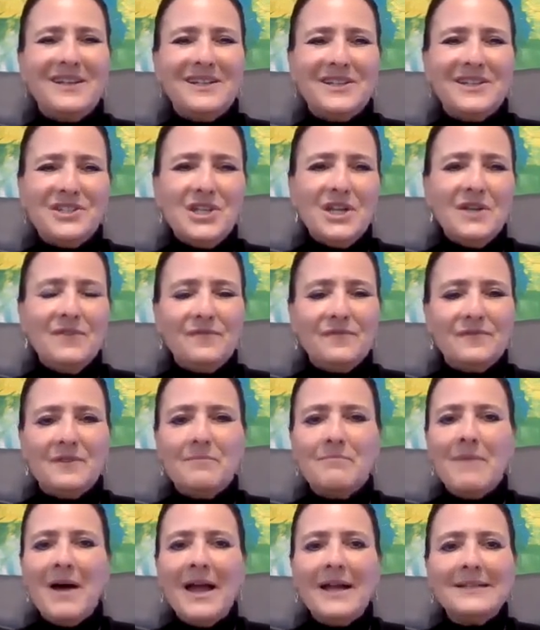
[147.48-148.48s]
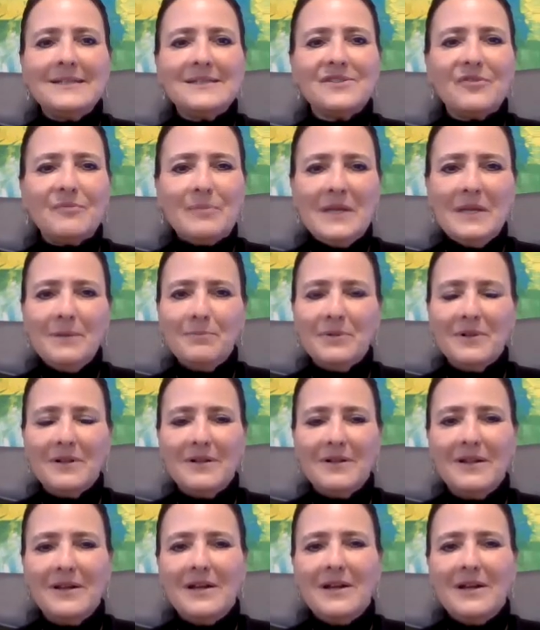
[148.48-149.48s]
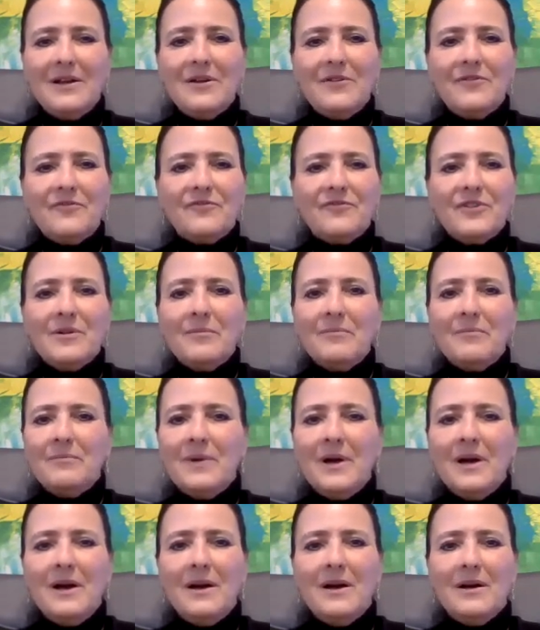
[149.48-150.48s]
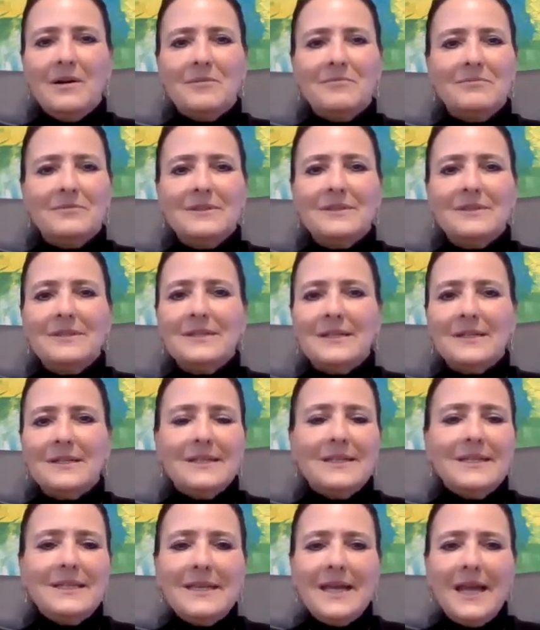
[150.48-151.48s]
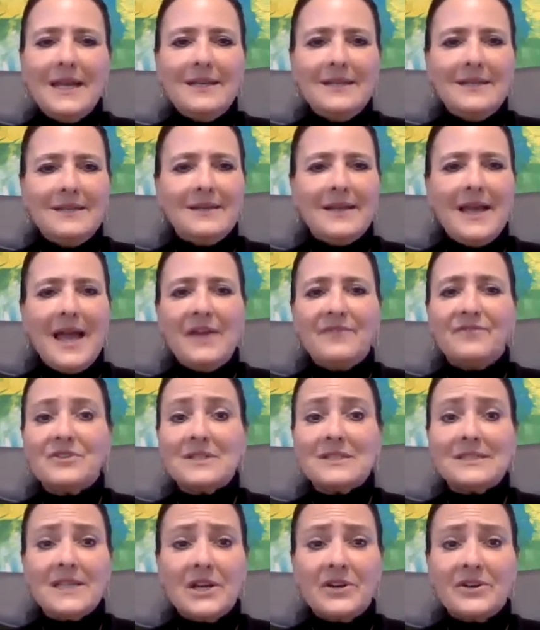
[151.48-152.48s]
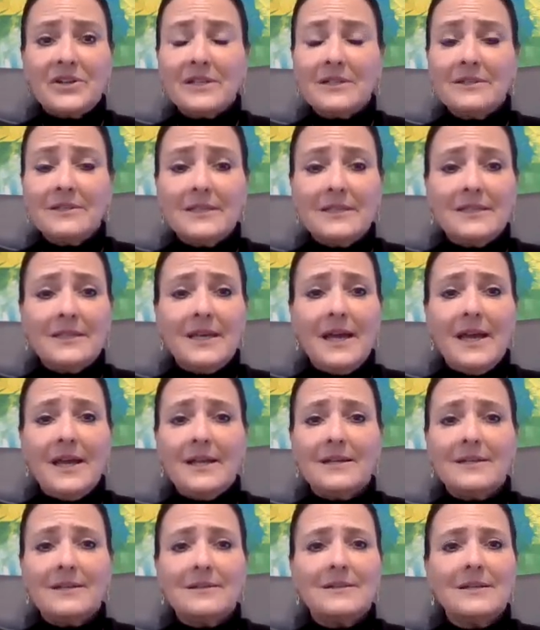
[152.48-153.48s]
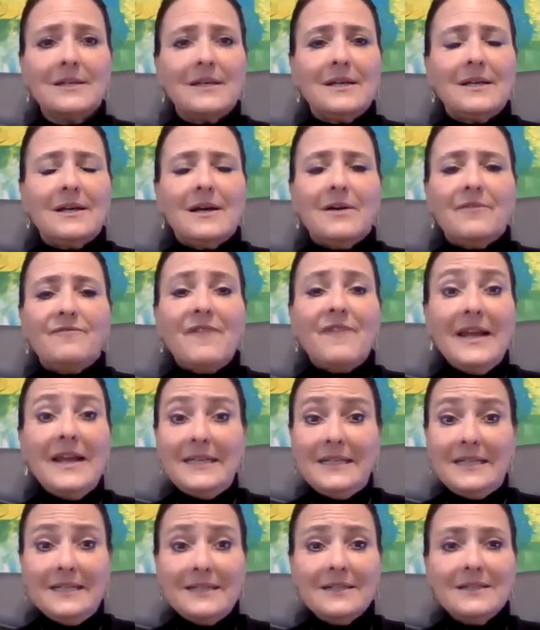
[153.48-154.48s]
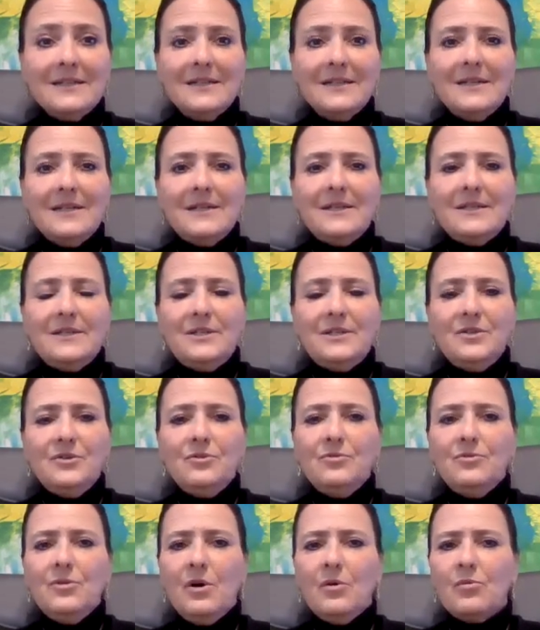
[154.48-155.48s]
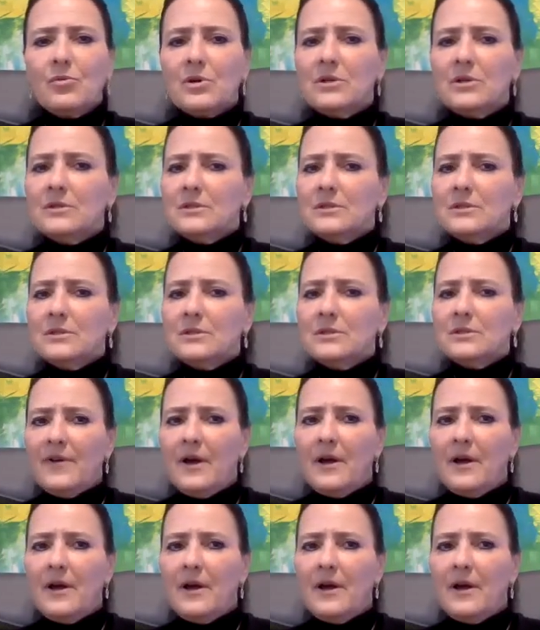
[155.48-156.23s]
shift the minds of people from litigating adversarially and fighting to a world of